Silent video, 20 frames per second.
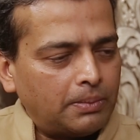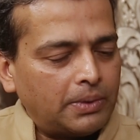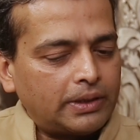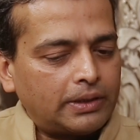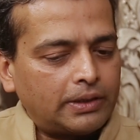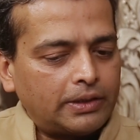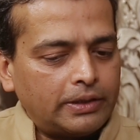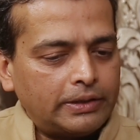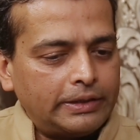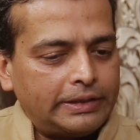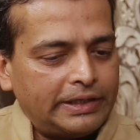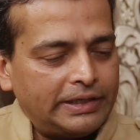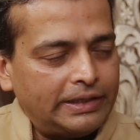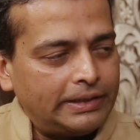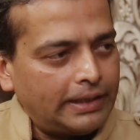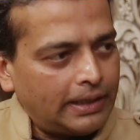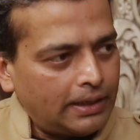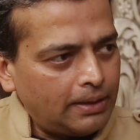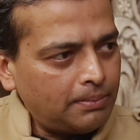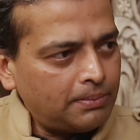but the
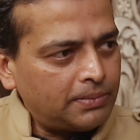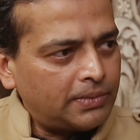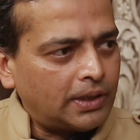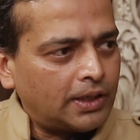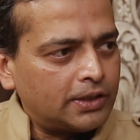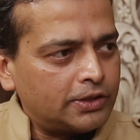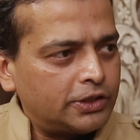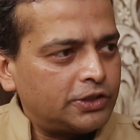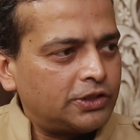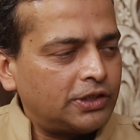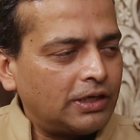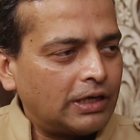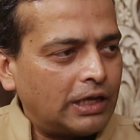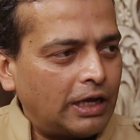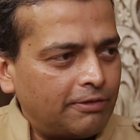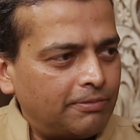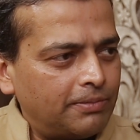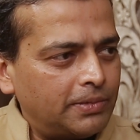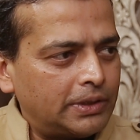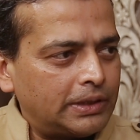interim transitional
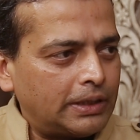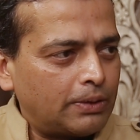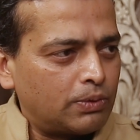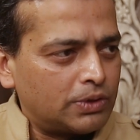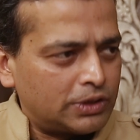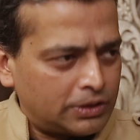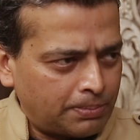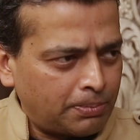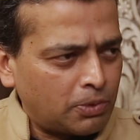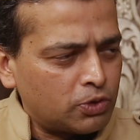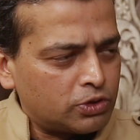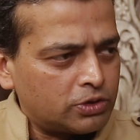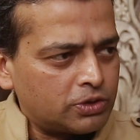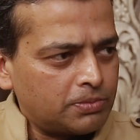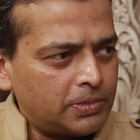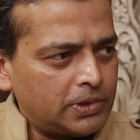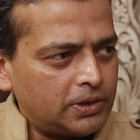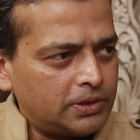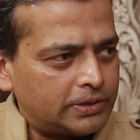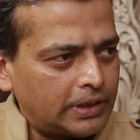government that was supposed to
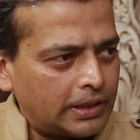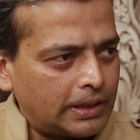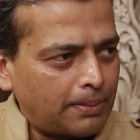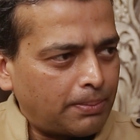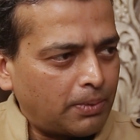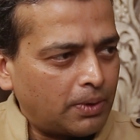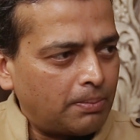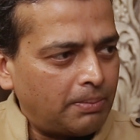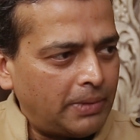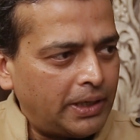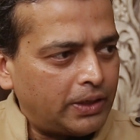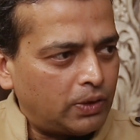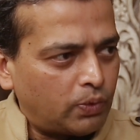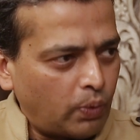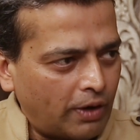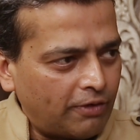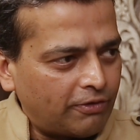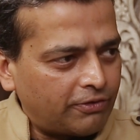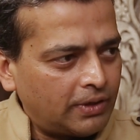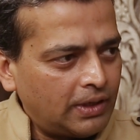be set up on May
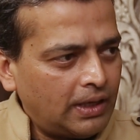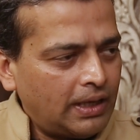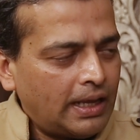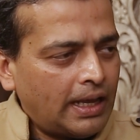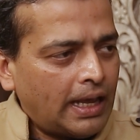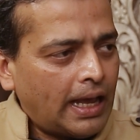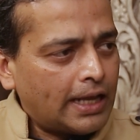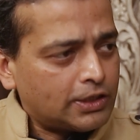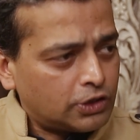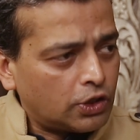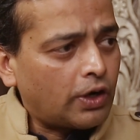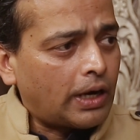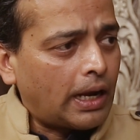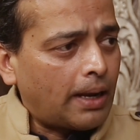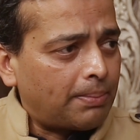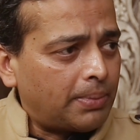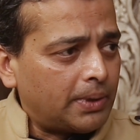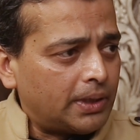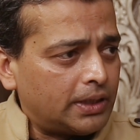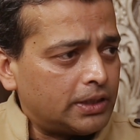12th has not
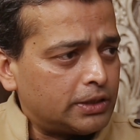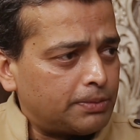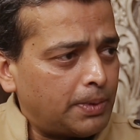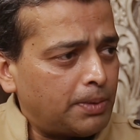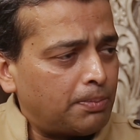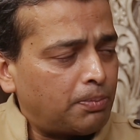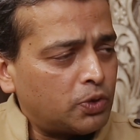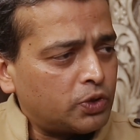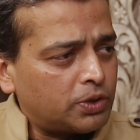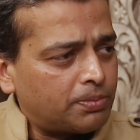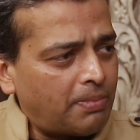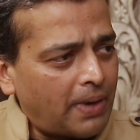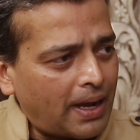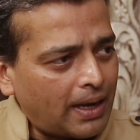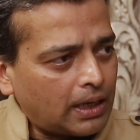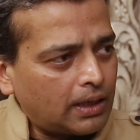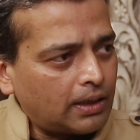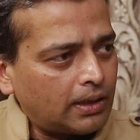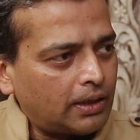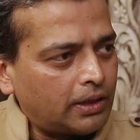happened. It's been pushed
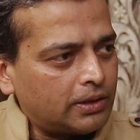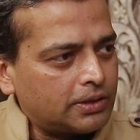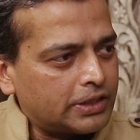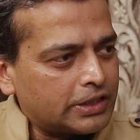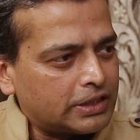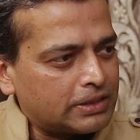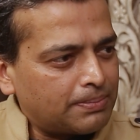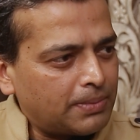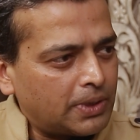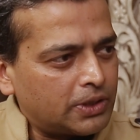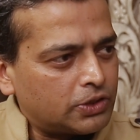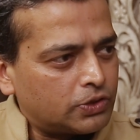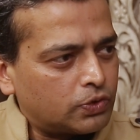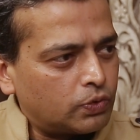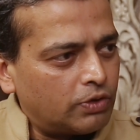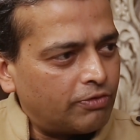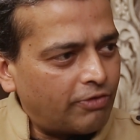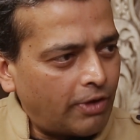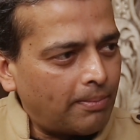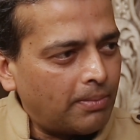back another 6 months to
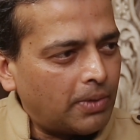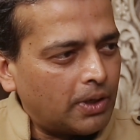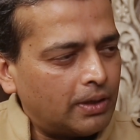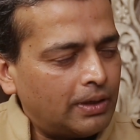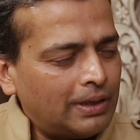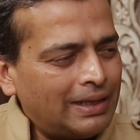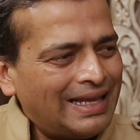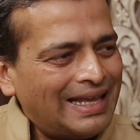November.